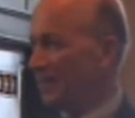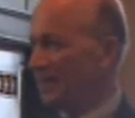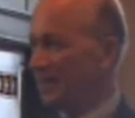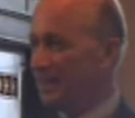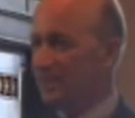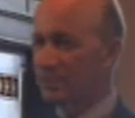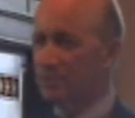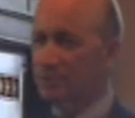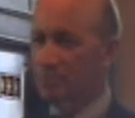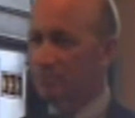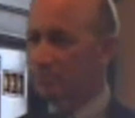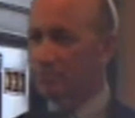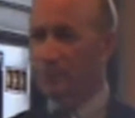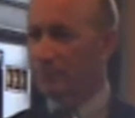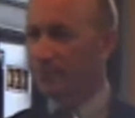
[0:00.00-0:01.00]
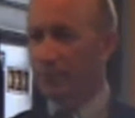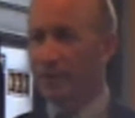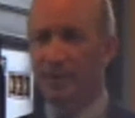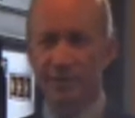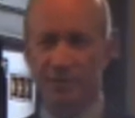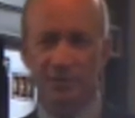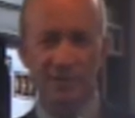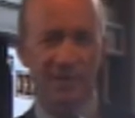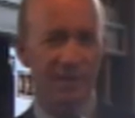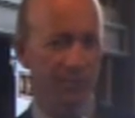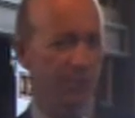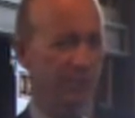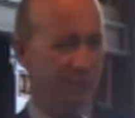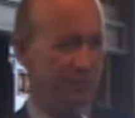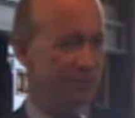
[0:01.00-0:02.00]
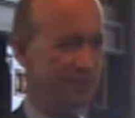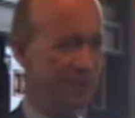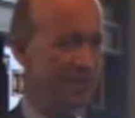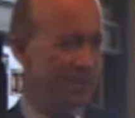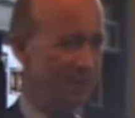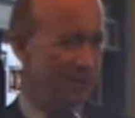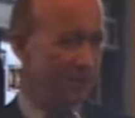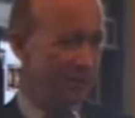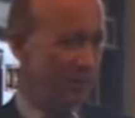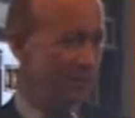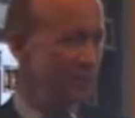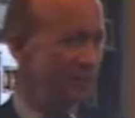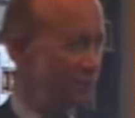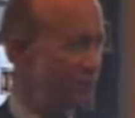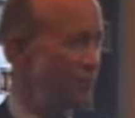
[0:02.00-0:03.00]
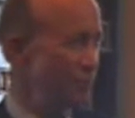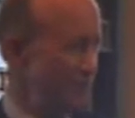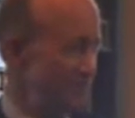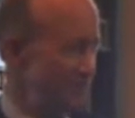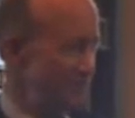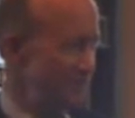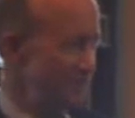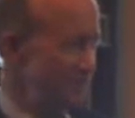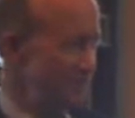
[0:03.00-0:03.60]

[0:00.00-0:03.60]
and he could freely decide what to spend it on, what to do with it.